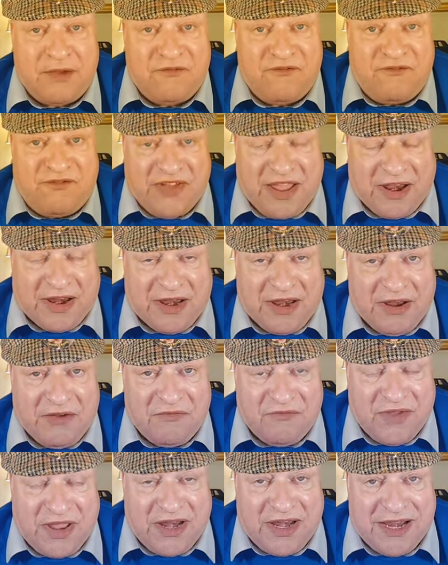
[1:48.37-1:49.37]
very,
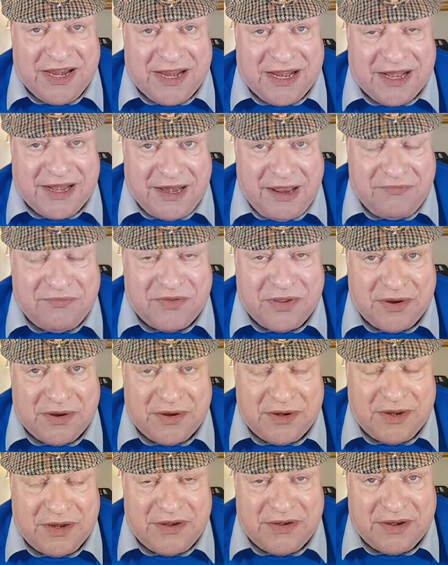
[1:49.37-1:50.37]
very
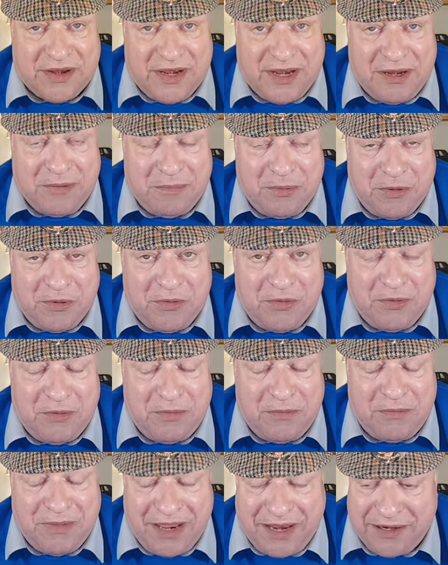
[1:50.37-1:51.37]
clever and able
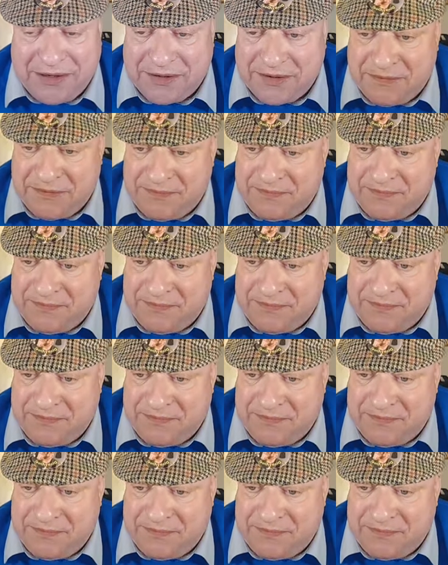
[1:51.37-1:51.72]
man.